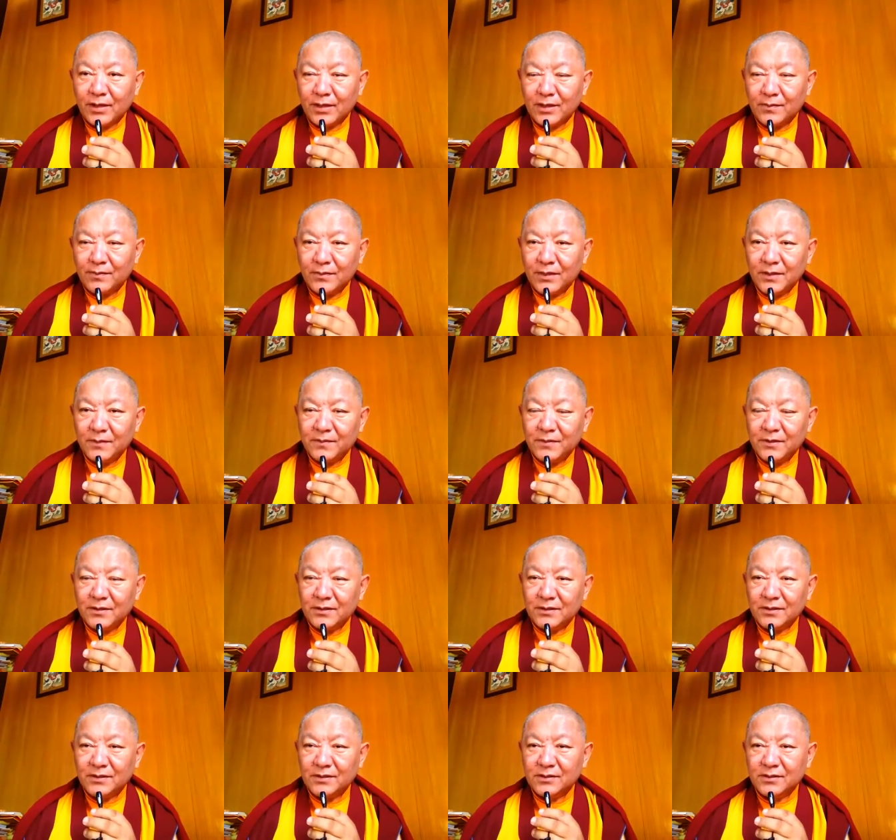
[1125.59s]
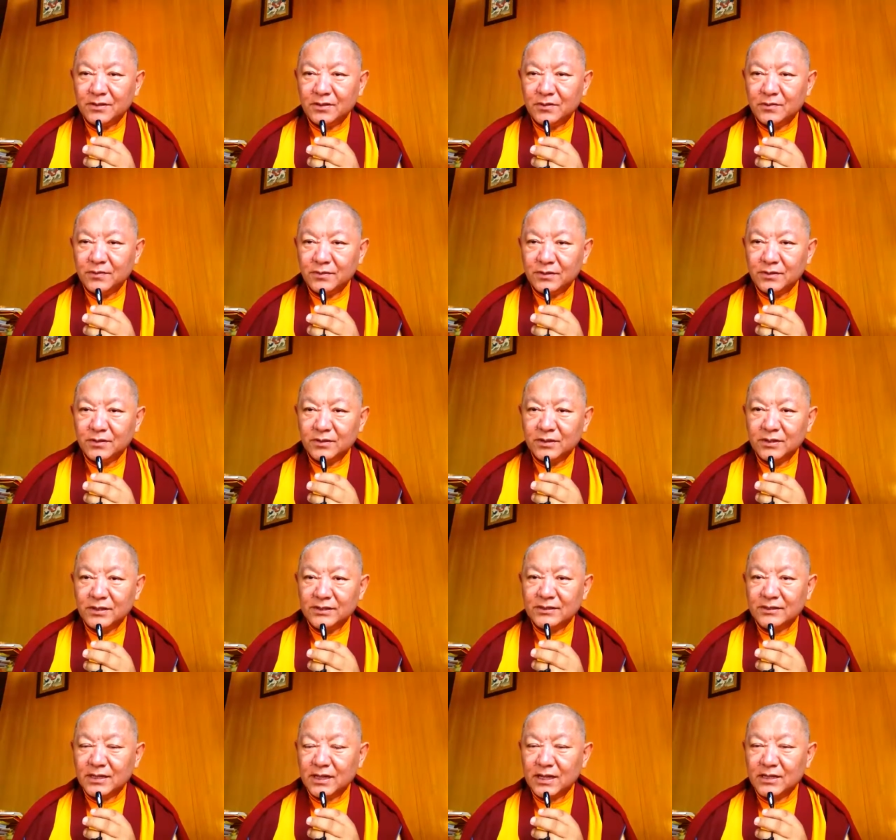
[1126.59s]
maybe,
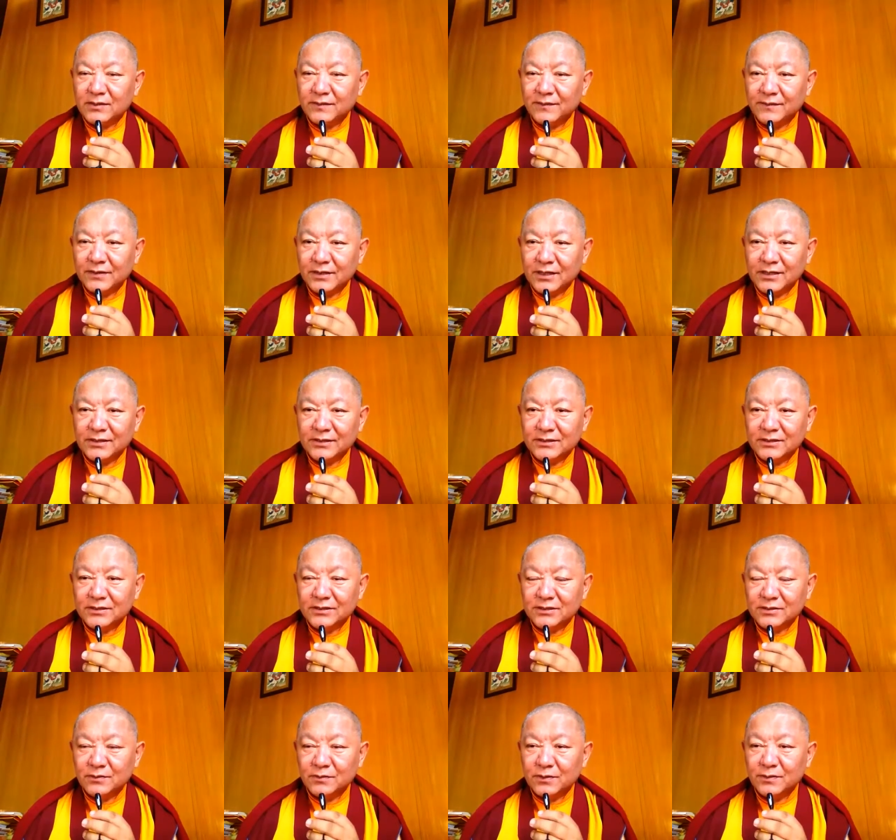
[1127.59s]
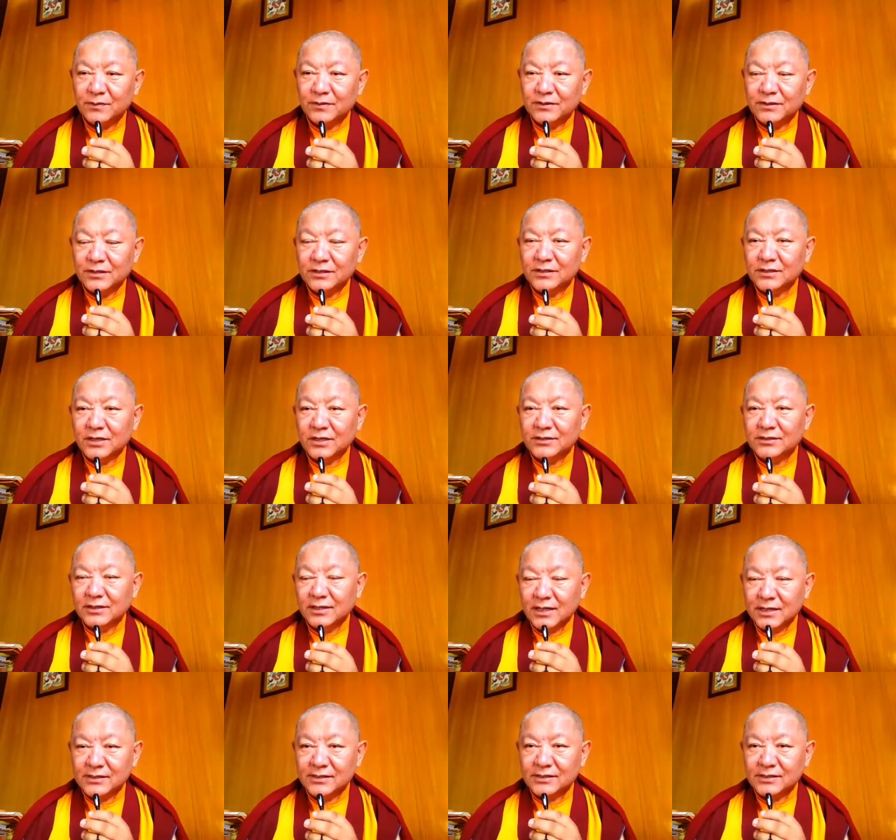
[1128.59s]
these kind of things we will discuss
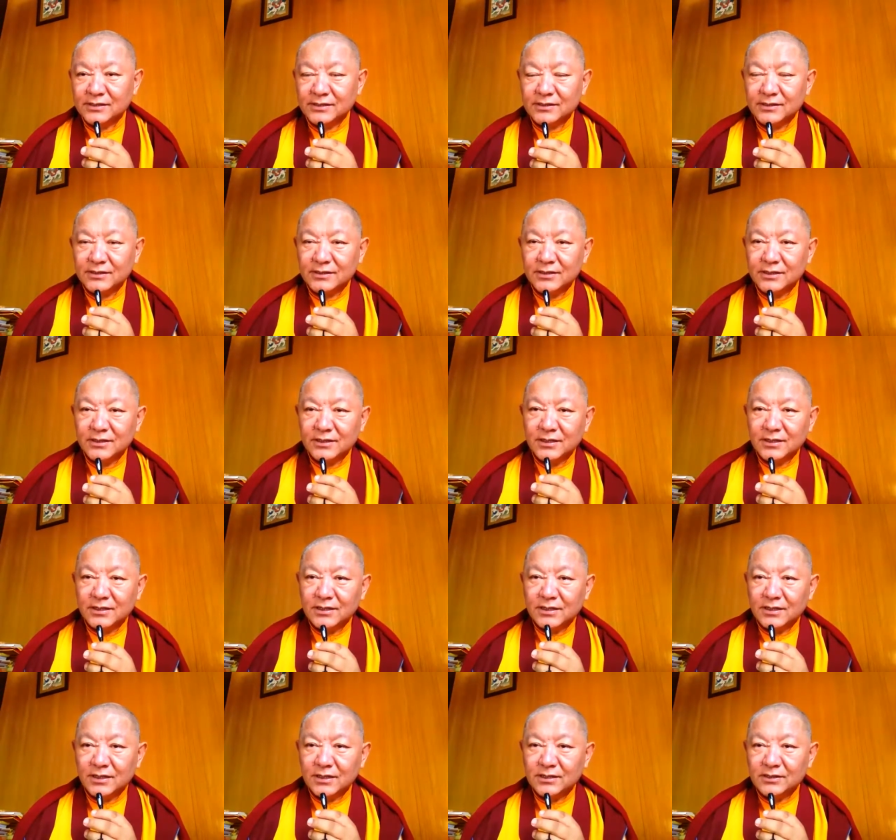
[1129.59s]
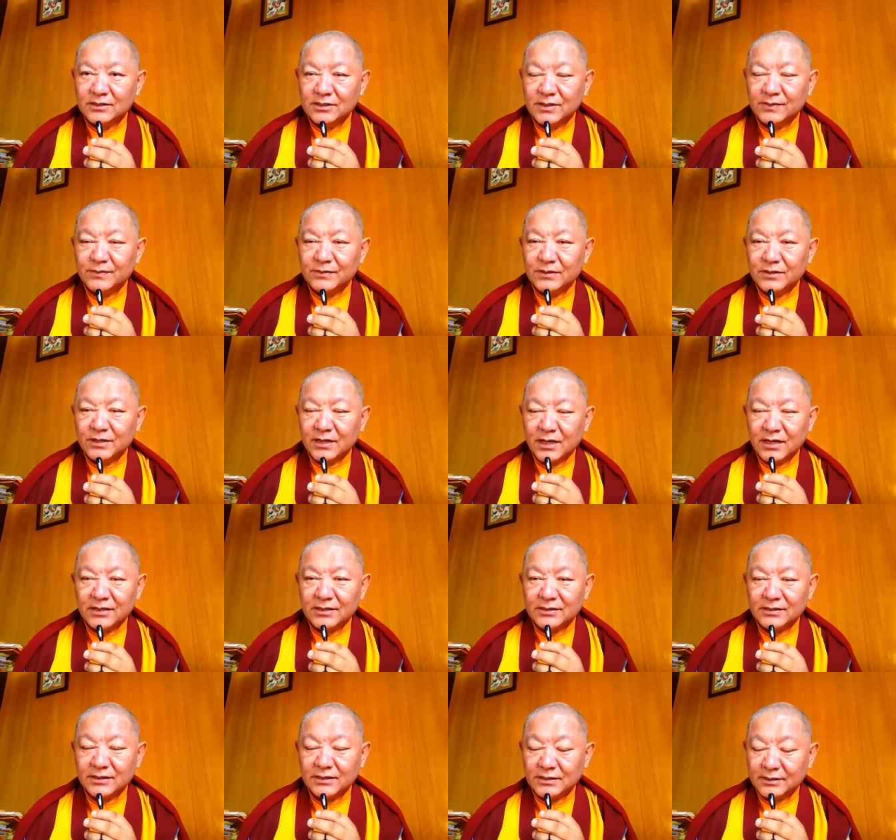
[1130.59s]
later in chapter
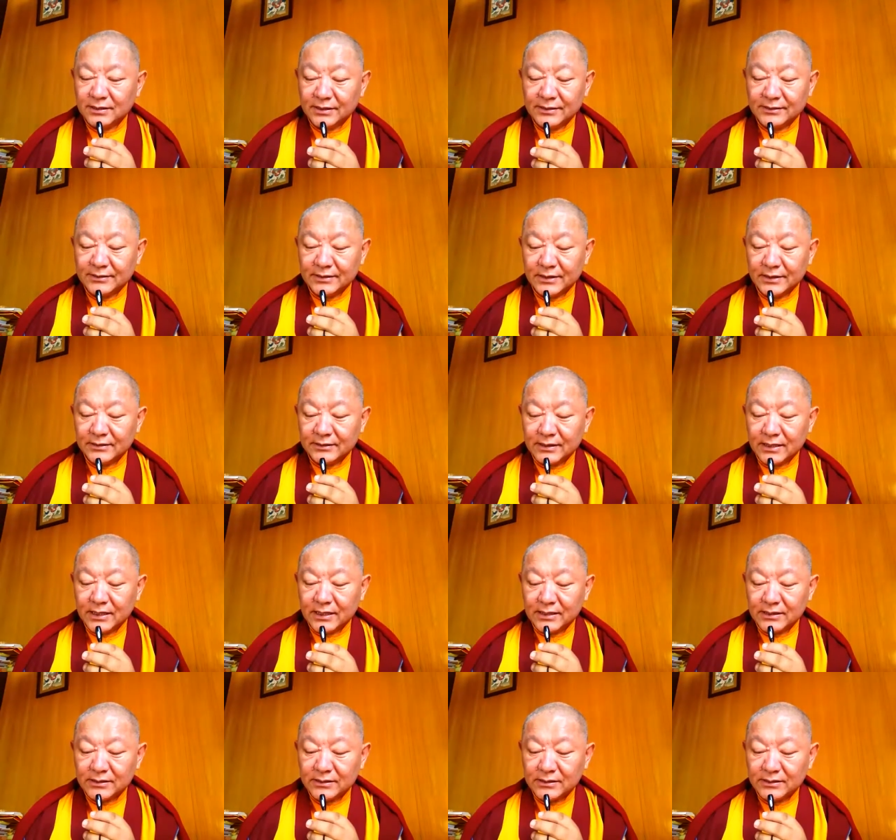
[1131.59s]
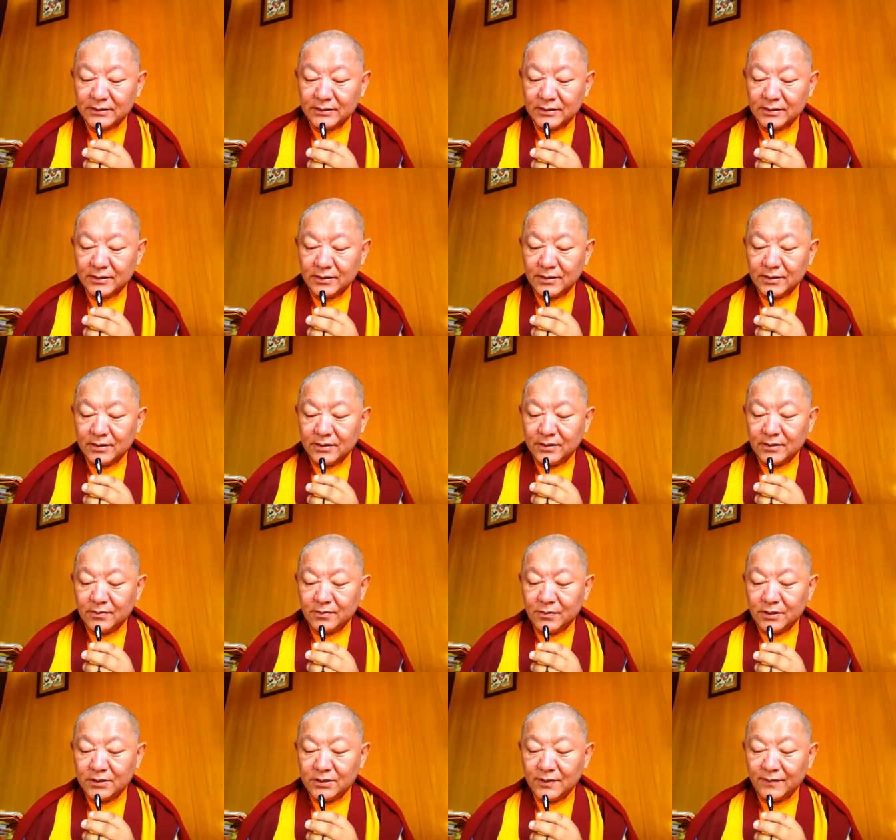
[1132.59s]
9 and things like that.
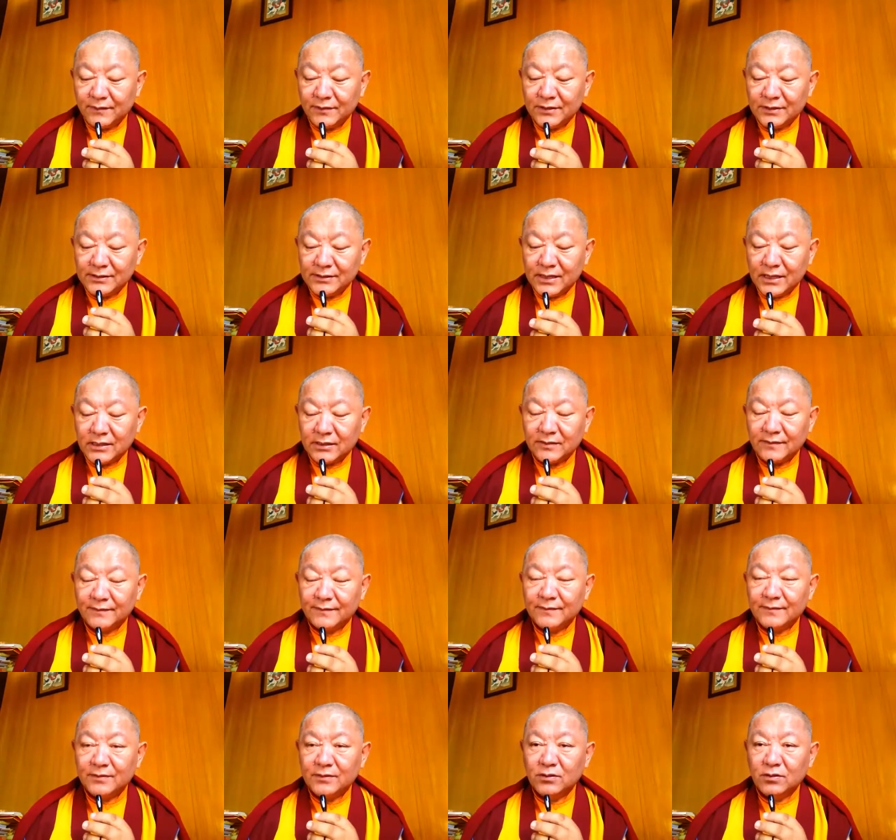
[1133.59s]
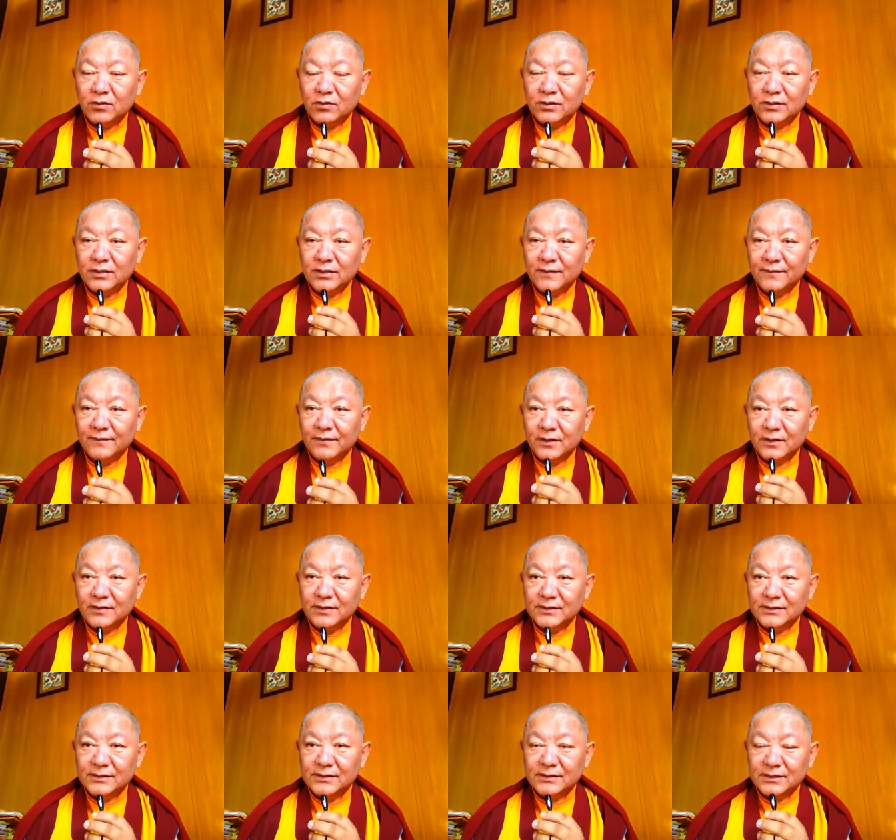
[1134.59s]
But if the self, or if there
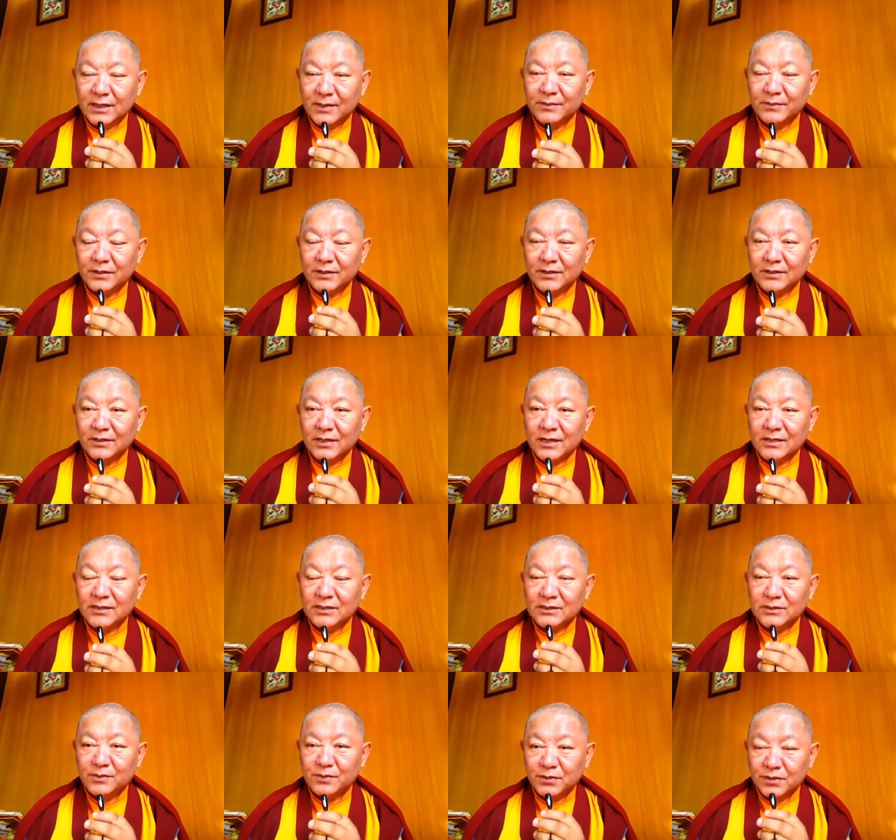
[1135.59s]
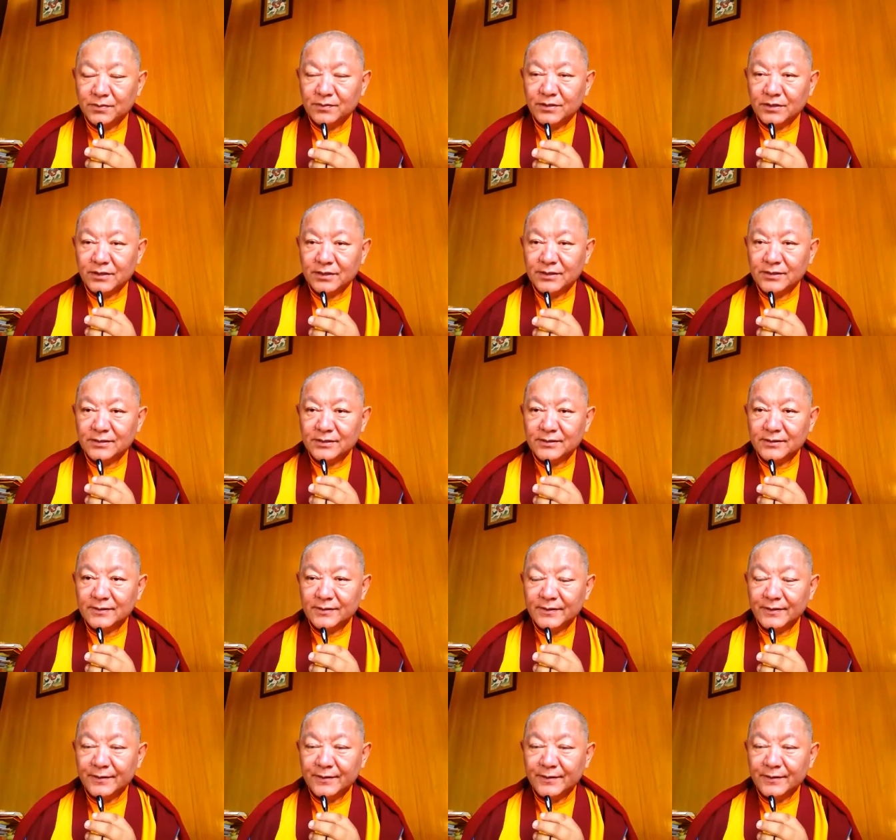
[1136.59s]
is something that is permanent,